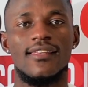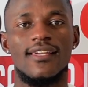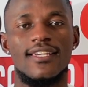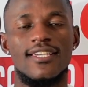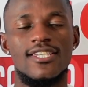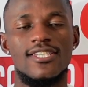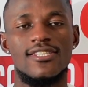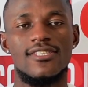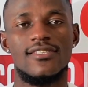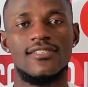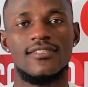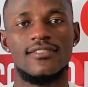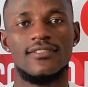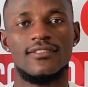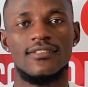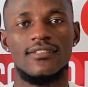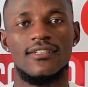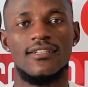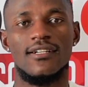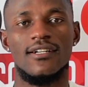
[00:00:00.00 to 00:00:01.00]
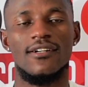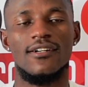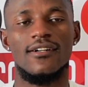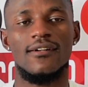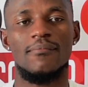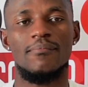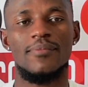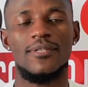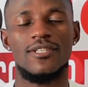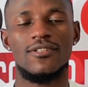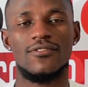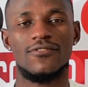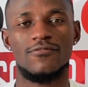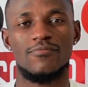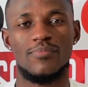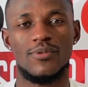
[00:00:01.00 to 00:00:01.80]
there is a bit of